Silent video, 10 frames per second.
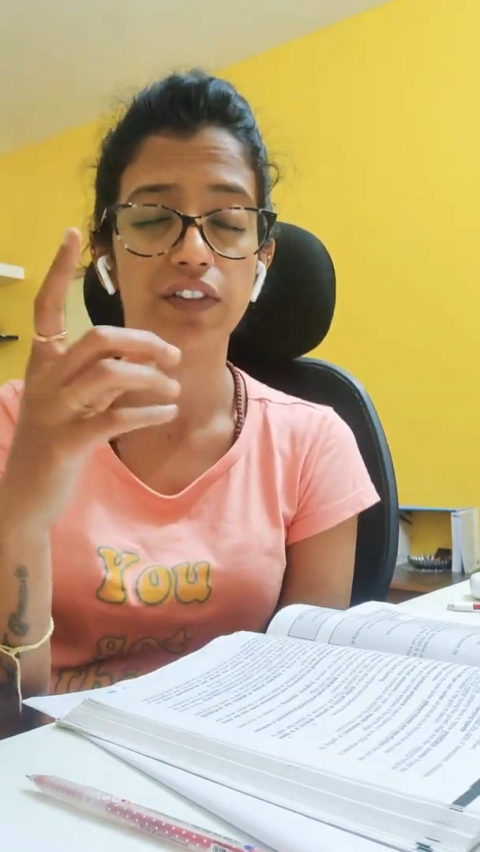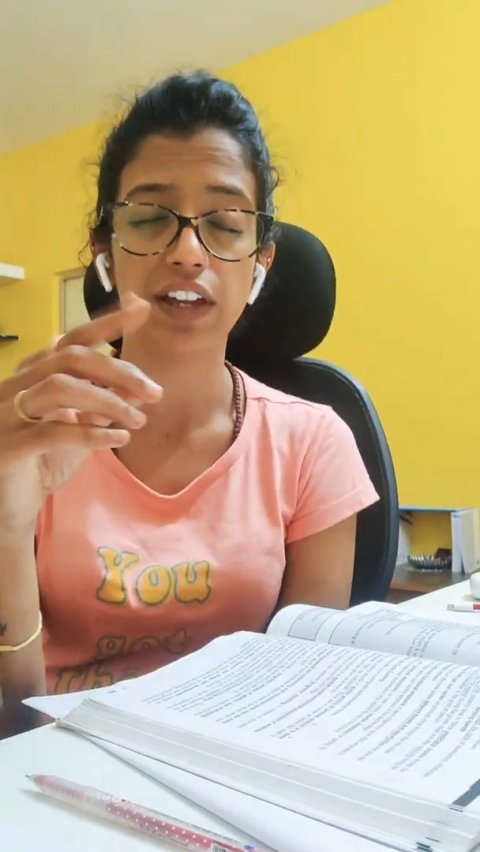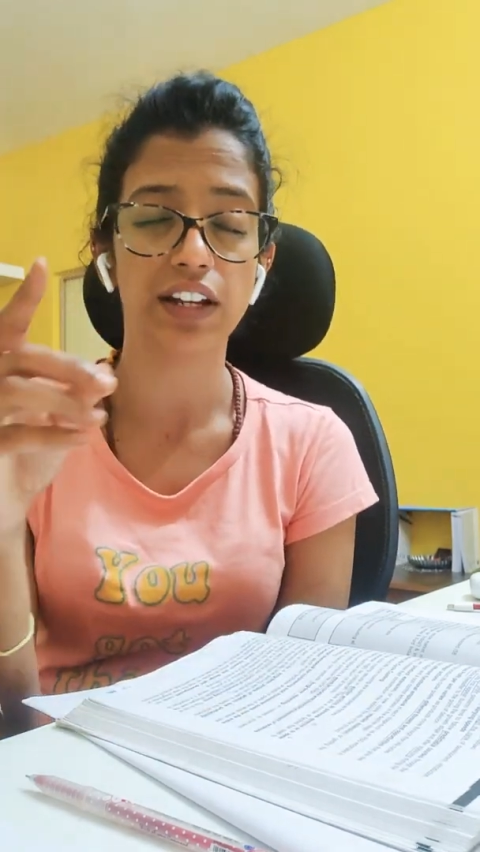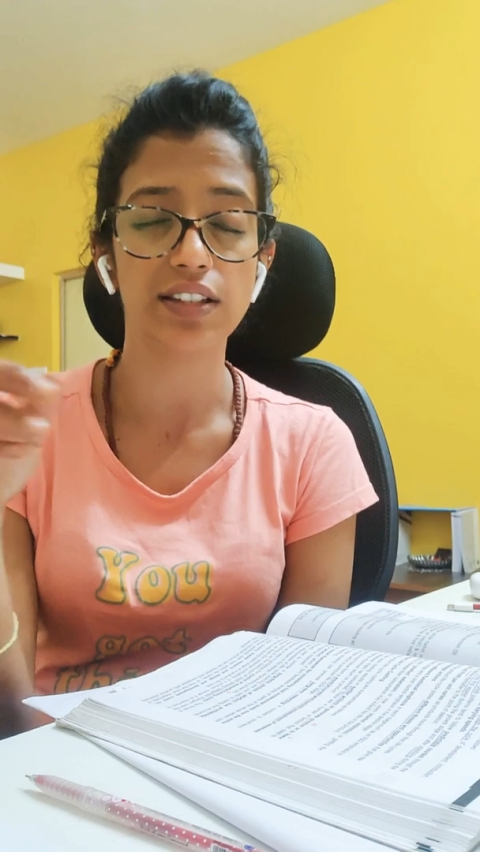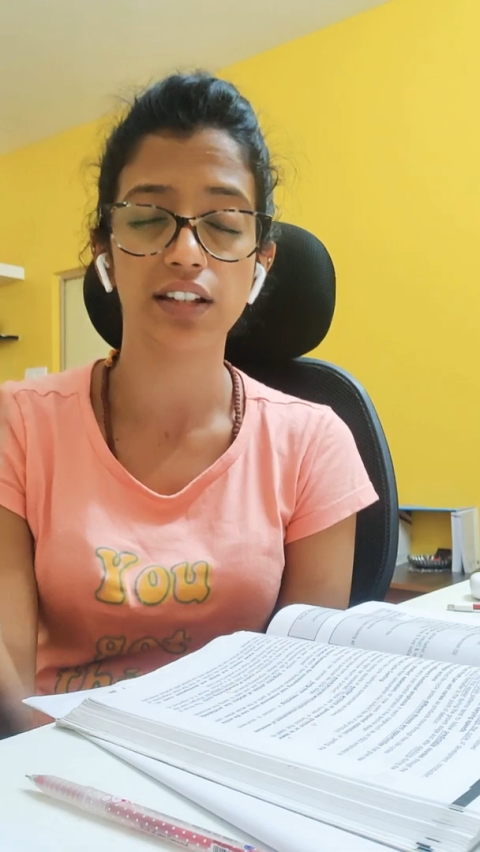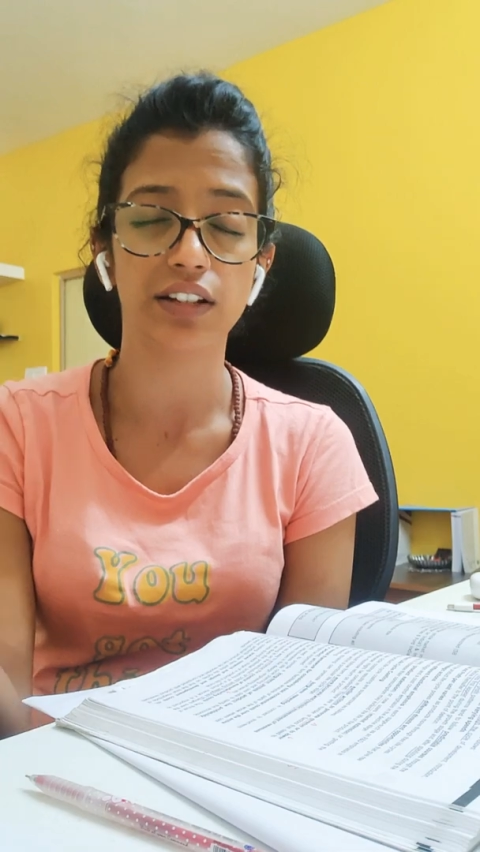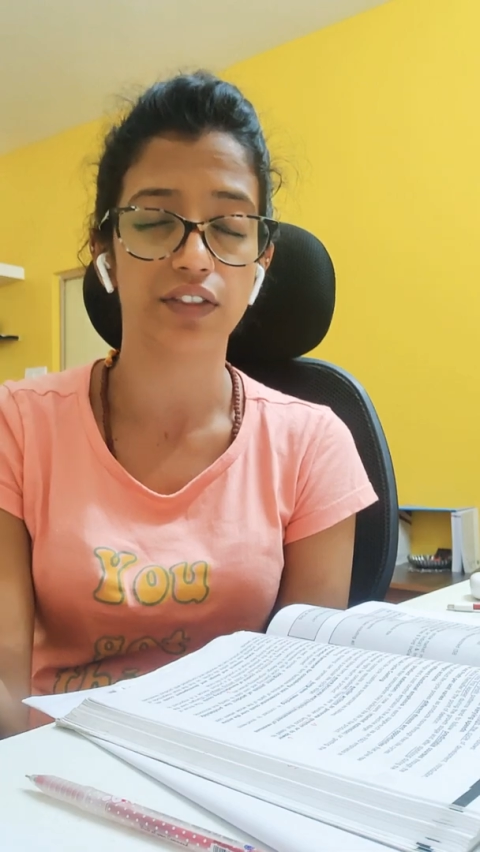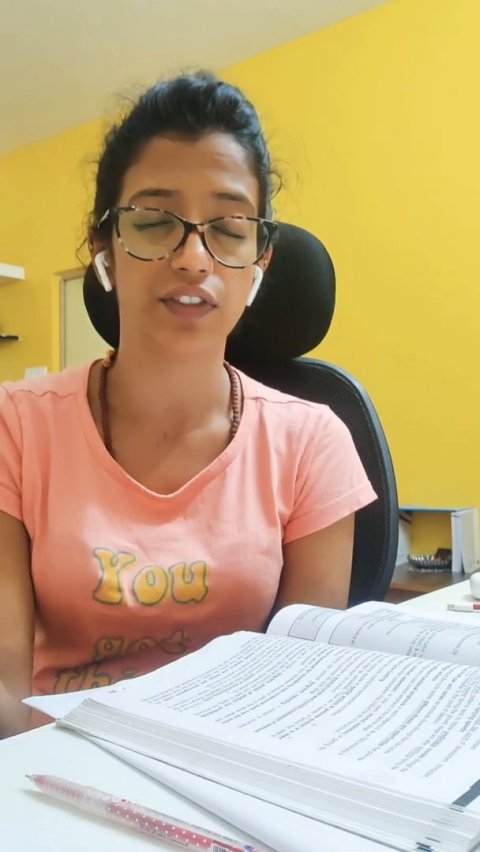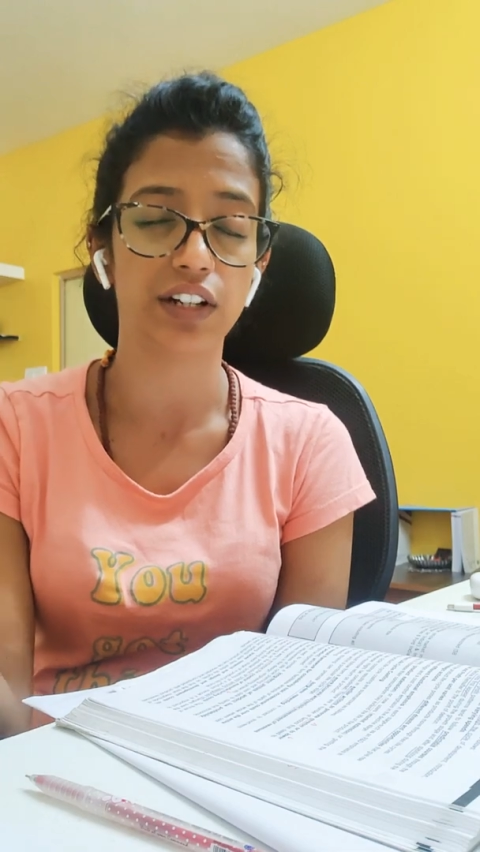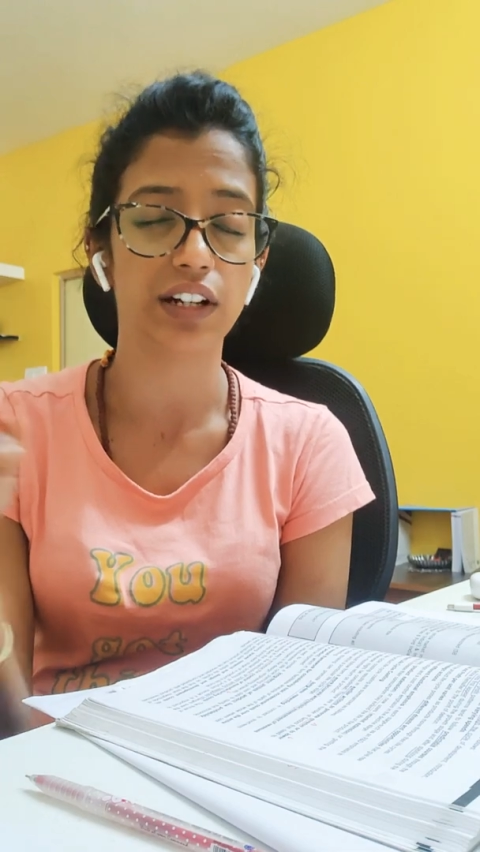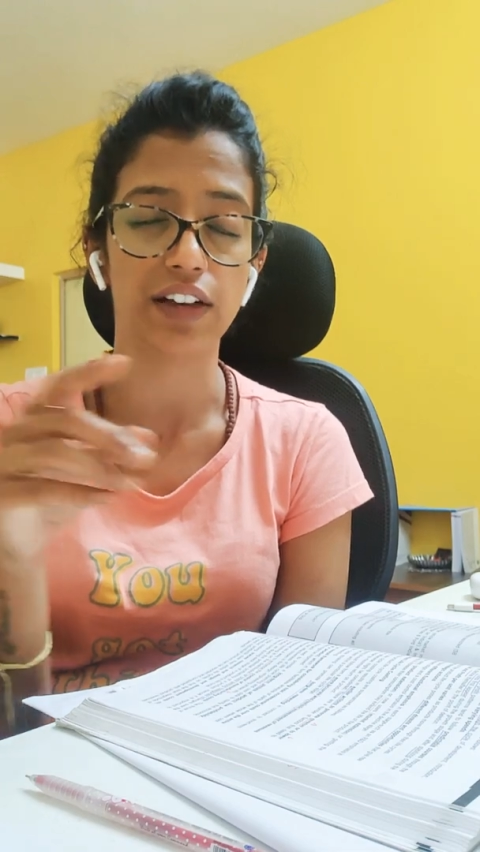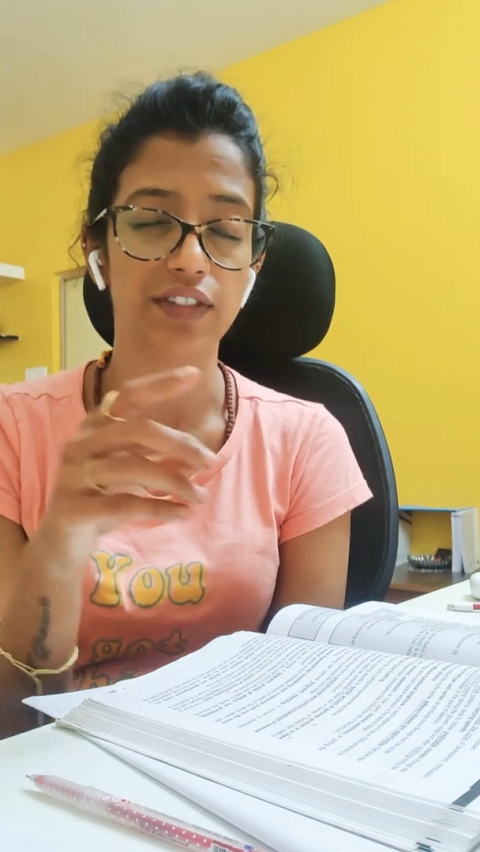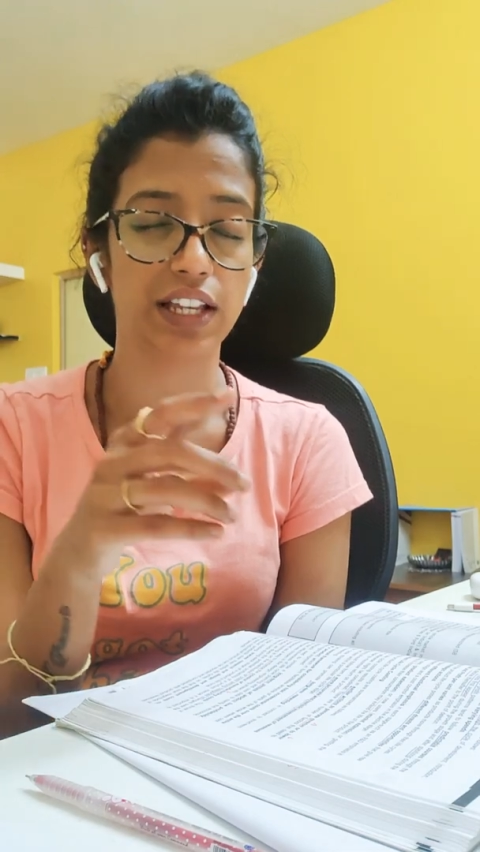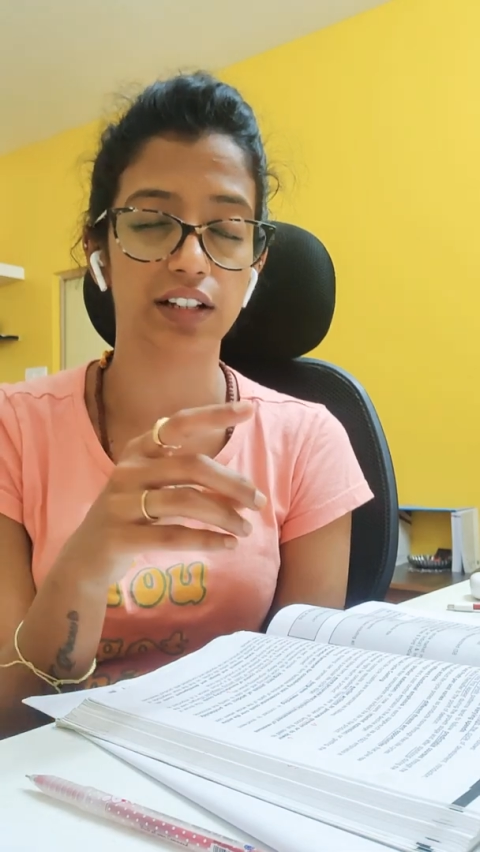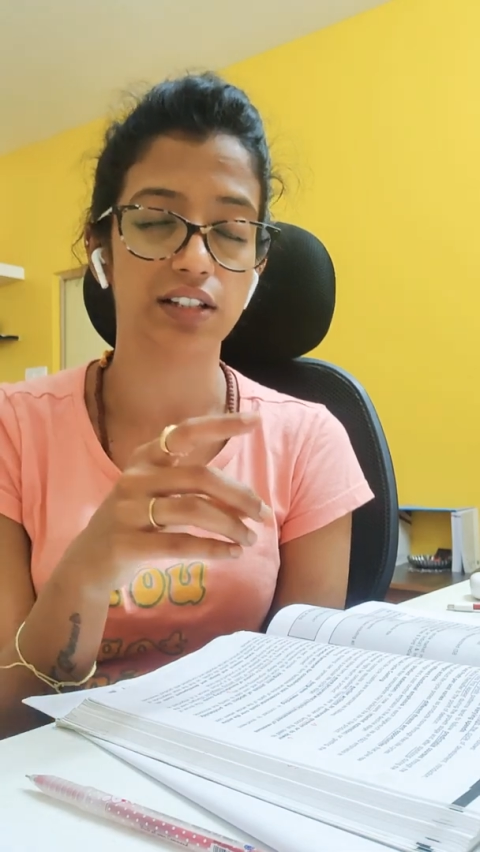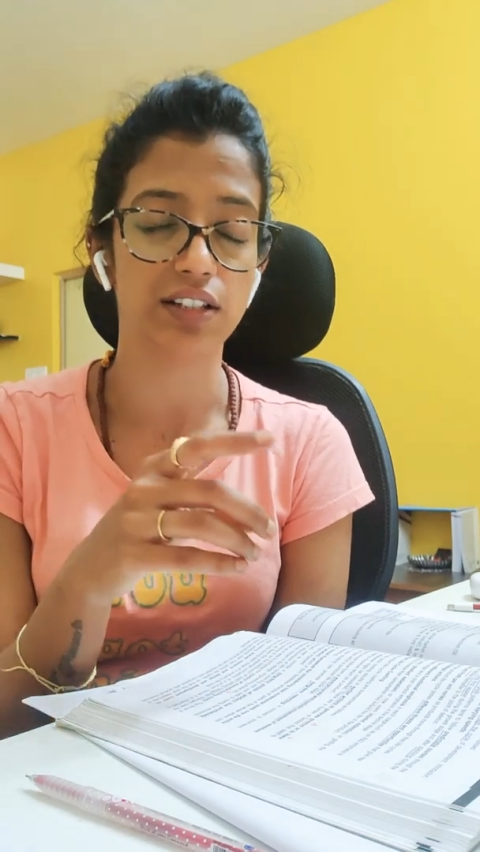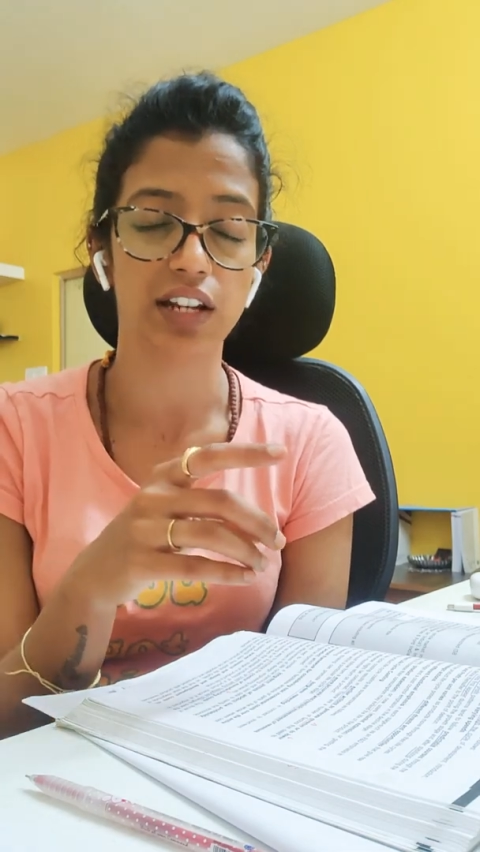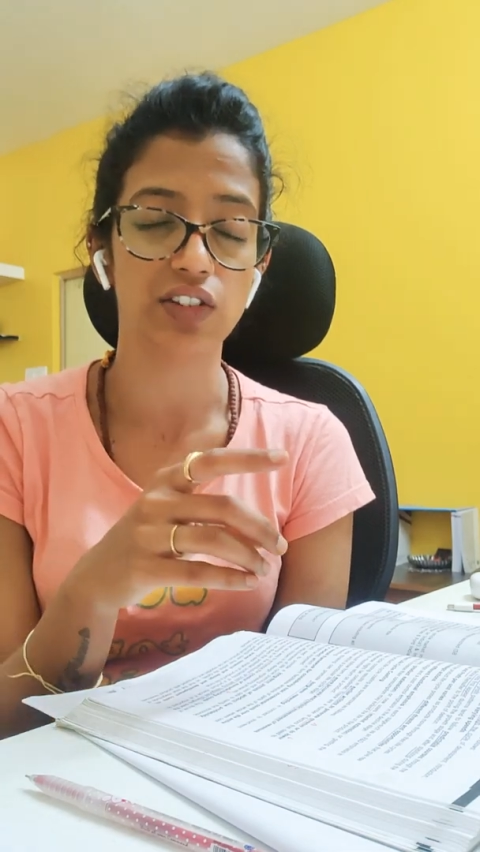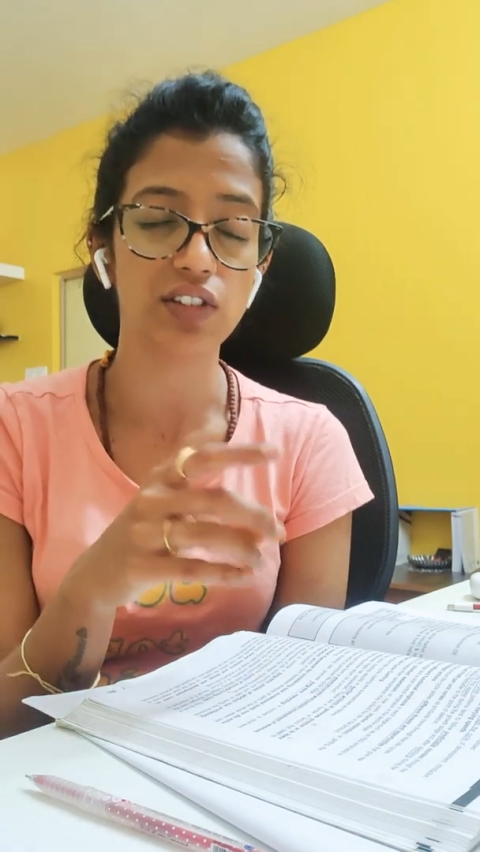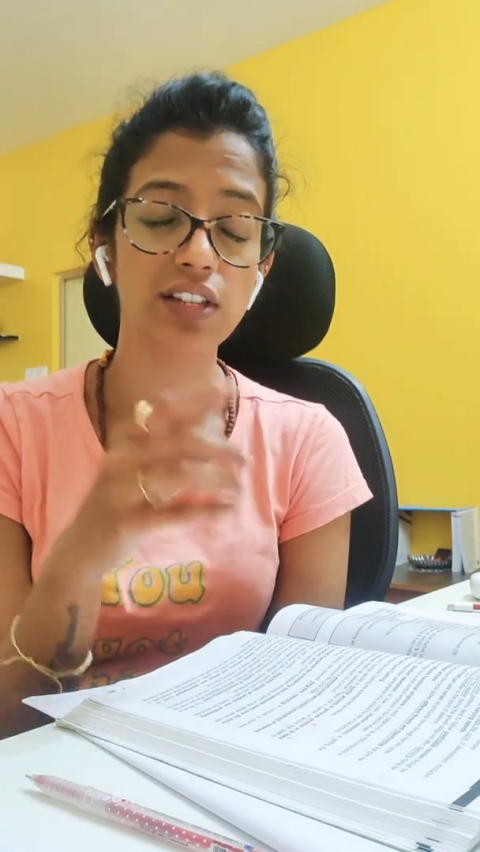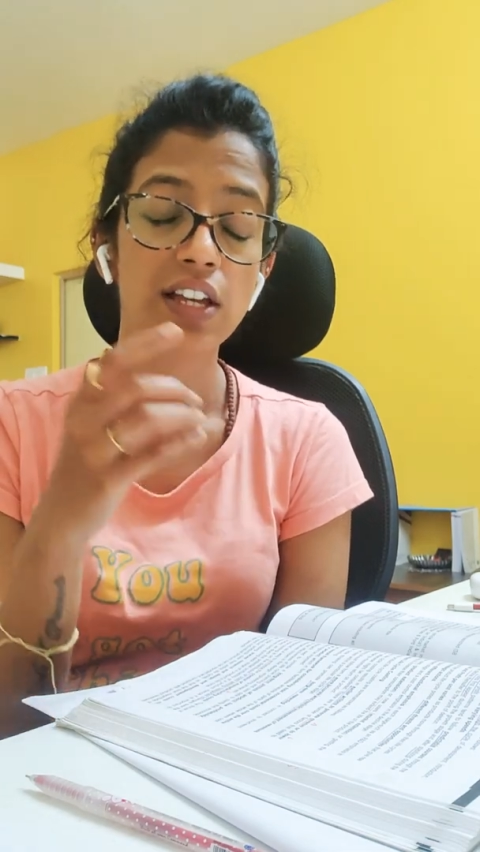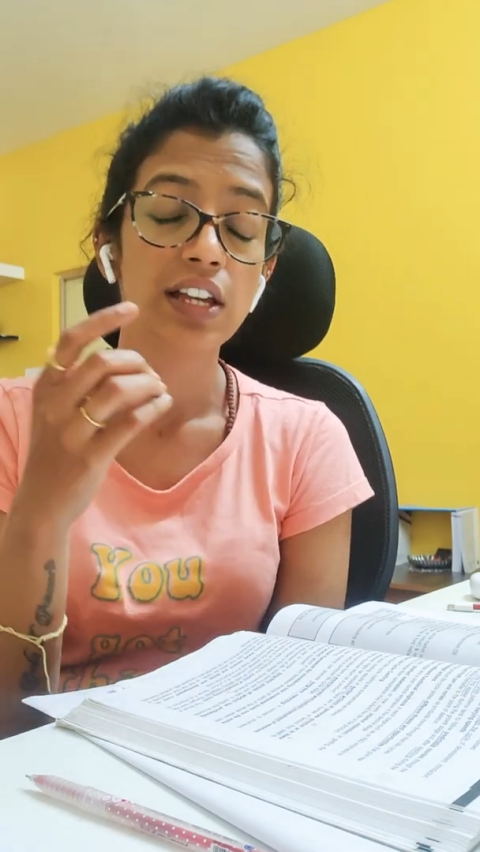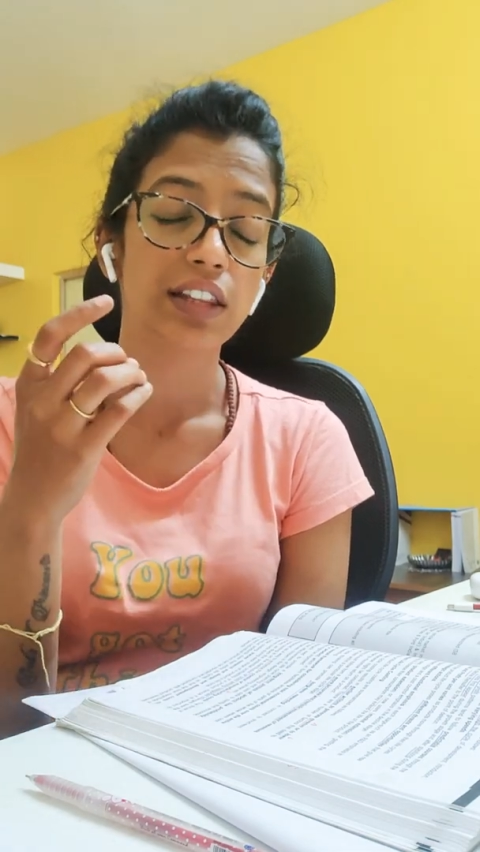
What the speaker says: varies in different life cycle stages.